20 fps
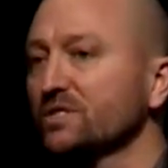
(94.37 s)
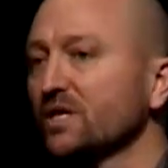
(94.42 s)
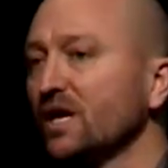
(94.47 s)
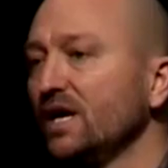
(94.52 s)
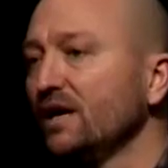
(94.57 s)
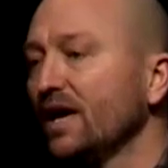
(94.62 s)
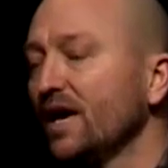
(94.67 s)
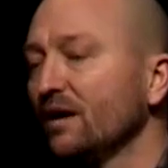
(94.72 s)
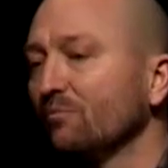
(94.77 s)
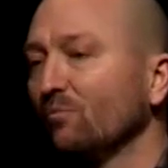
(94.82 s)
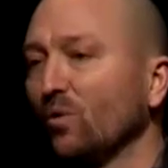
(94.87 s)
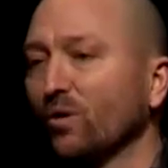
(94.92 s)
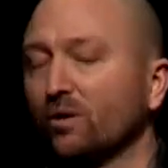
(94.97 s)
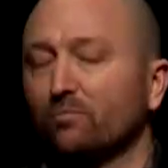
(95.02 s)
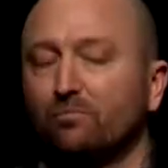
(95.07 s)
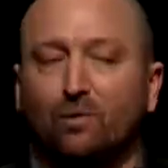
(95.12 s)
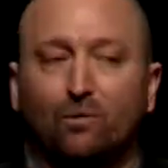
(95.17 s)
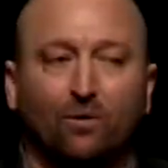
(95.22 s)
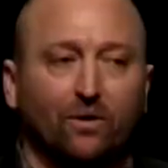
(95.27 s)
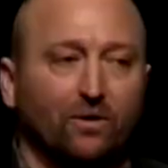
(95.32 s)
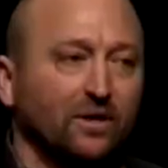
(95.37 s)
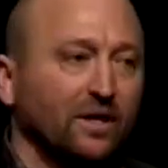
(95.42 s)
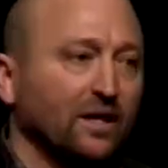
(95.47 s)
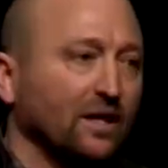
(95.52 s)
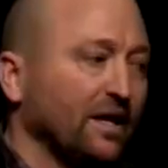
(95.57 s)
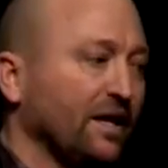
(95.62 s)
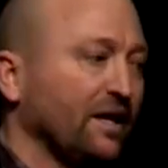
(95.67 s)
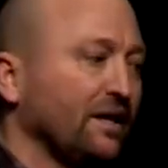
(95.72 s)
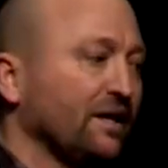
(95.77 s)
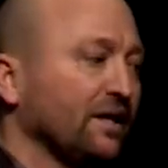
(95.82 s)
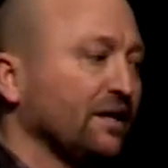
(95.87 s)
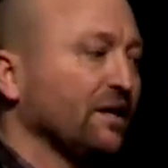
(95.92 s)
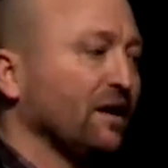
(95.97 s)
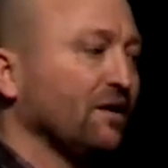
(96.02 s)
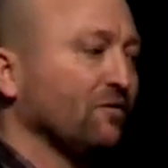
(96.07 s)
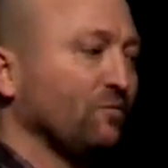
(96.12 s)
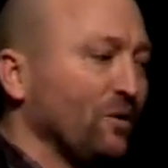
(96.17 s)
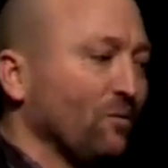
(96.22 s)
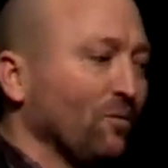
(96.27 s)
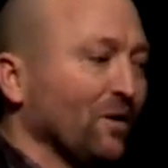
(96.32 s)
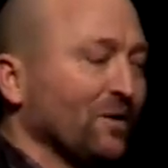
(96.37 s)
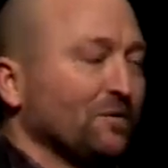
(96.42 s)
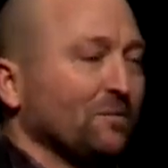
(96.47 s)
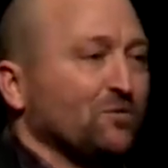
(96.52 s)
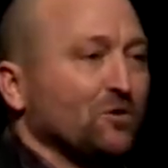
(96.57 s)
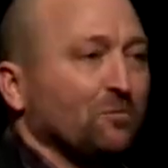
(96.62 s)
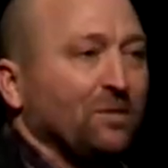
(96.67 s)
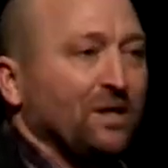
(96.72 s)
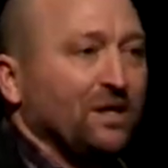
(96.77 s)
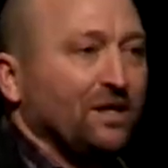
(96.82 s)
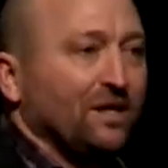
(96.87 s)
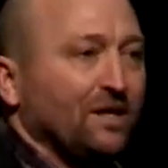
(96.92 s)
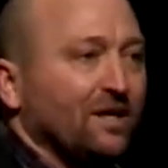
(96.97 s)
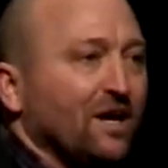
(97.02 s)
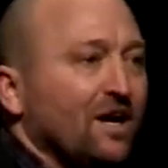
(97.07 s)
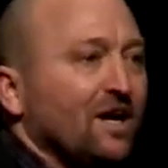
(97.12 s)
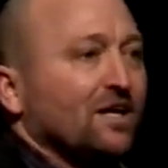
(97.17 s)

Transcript: and more importantly, we want them to be